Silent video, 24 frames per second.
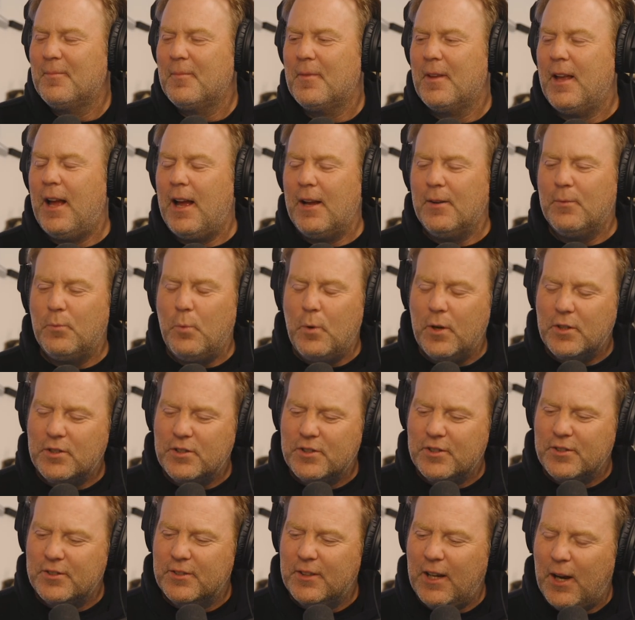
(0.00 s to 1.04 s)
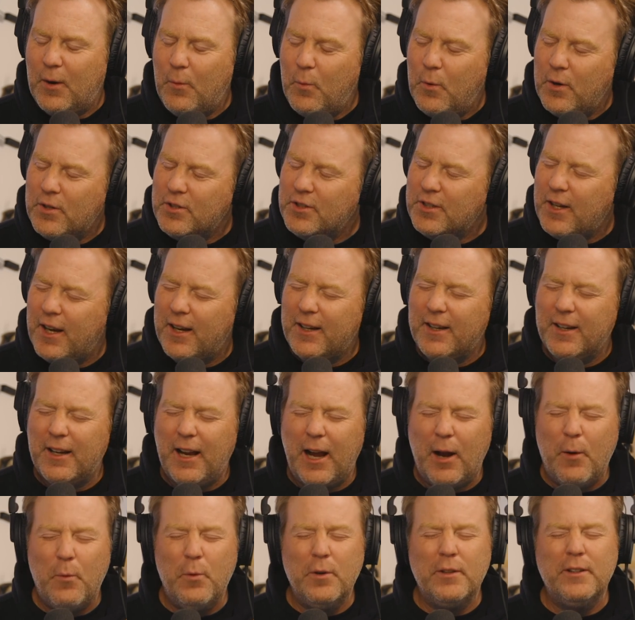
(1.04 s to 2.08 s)
I wish I
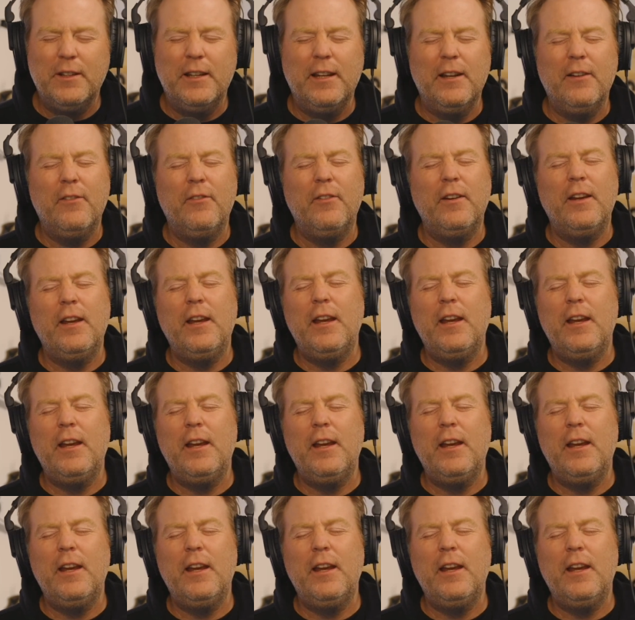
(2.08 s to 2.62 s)
would give